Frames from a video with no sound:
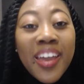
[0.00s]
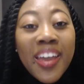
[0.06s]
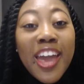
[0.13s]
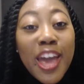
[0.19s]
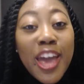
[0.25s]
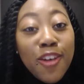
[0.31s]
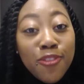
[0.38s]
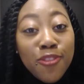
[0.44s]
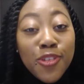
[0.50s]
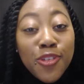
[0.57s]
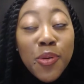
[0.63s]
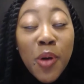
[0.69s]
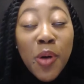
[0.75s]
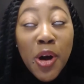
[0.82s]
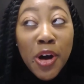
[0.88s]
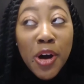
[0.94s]
If
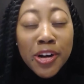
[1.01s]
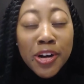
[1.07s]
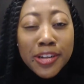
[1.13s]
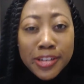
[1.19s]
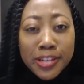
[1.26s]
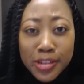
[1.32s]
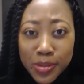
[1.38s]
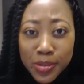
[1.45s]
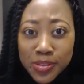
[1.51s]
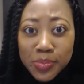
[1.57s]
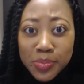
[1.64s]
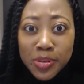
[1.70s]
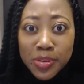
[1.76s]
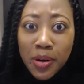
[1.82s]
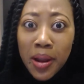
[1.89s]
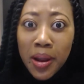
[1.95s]
you are a new
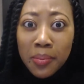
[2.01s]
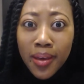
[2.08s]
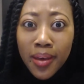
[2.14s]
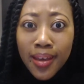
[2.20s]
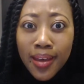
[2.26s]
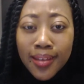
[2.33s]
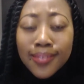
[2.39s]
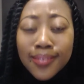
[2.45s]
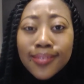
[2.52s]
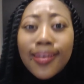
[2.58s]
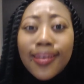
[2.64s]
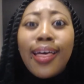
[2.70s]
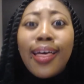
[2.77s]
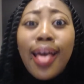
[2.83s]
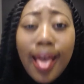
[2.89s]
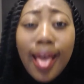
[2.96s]
subscriber,
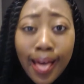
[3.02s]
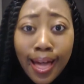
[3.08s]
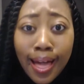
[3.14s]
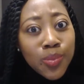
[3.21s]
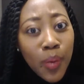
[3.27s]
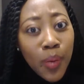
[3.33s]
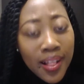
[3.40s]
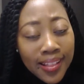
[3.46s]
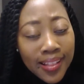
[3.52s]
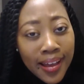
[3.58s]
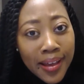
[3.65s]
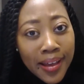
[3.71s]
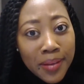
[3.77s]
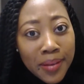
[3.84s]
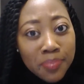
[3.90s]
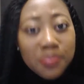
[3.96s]

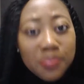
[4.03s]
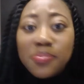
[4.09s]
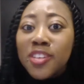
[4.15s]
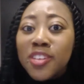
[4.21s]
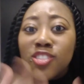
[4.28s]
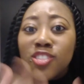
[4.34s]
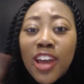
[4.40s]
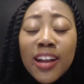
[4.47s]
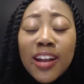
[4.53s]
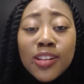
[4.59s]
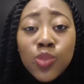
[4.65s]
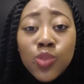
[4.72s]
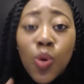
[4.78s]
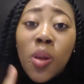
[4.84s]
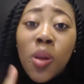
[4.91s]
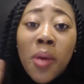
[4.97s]
welcome. This channel is
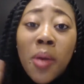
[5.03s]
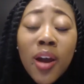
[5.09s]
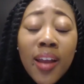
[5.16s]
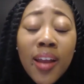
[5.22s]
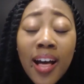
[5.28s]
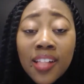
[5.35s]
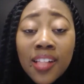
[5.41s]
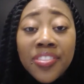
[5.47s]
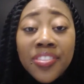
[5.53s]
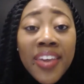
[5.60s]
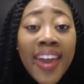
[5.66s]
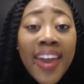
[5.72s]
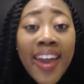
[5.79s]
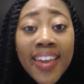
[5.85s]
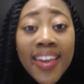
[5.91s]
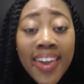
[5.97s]
all about healthy
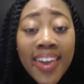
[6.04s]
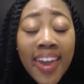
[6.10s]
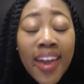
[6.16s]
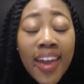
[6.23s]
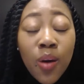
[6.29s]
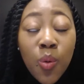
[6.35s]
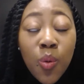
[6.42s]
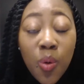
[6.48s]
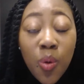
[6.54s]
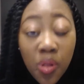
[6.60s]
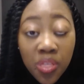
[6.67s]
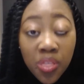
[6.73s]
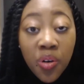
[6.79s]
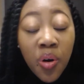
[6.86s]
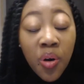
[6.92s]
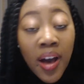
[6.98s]
hair care,
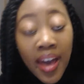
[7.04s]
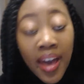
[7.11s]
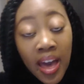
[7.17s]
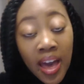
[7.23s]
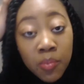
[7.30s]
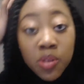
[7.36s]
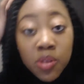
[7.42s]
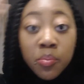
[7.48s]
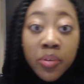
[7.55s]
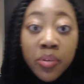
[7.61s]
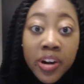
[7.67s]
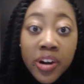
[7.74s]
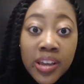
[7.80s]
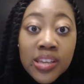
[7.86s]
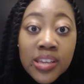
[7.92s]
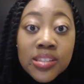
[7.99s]
although I am in
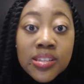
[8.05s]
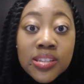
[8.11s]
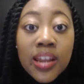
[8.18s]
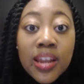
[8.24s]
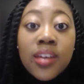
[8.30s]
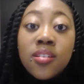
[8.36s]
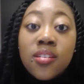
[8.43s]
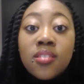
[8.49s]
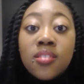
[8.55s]
braids, like